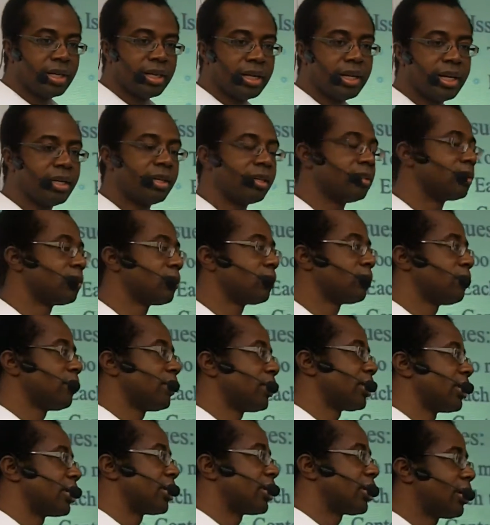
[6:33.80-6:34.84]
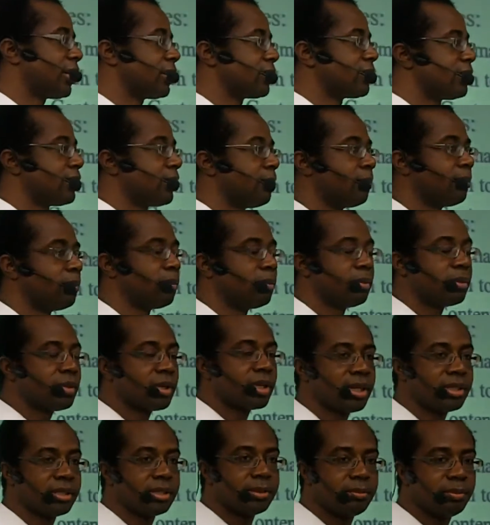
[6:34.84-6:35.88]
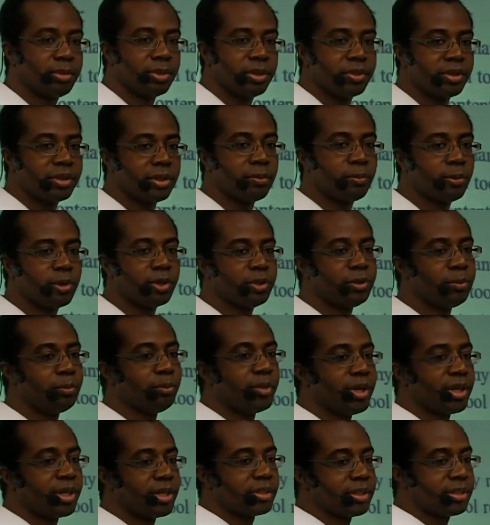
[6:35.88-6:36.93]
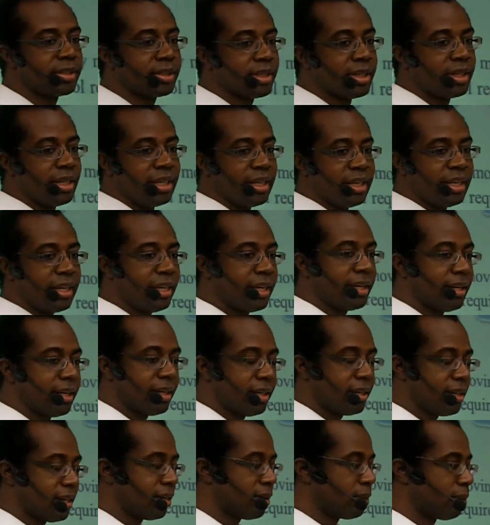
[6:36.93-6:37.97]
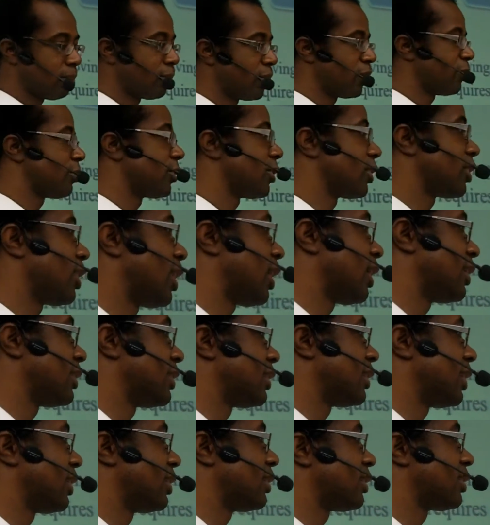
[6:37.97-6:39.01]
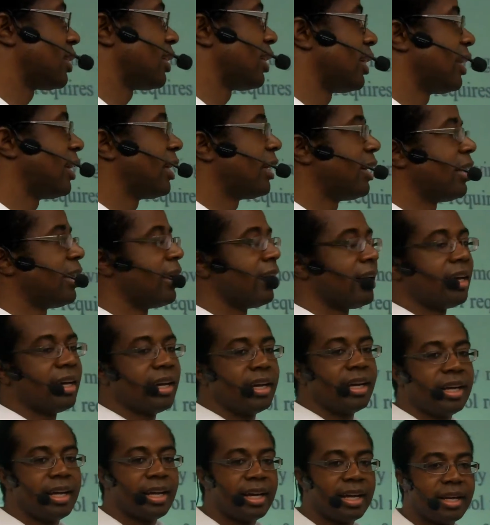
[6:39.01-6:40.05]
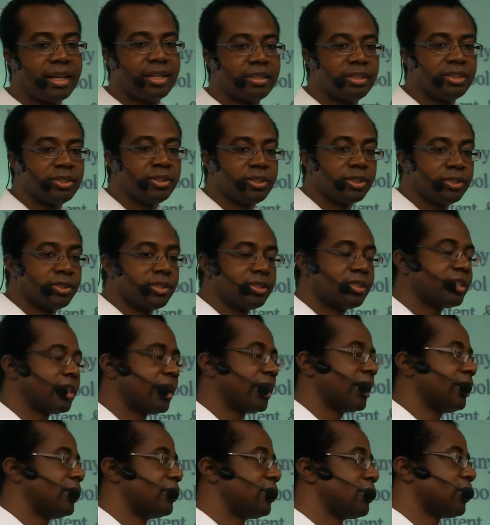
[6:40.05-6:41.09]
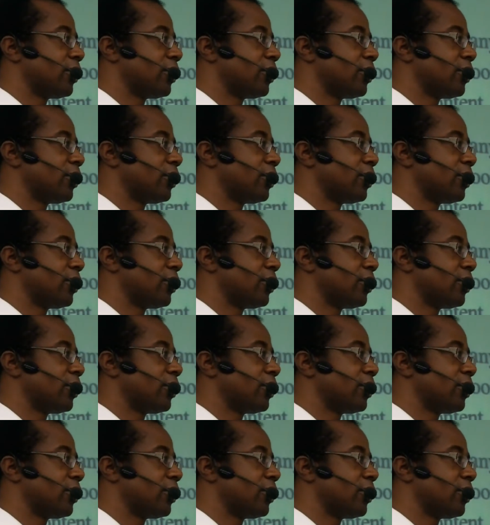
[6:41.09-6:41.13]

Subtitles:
And it's sort of like a custom built thing where you mix in both your content and your design.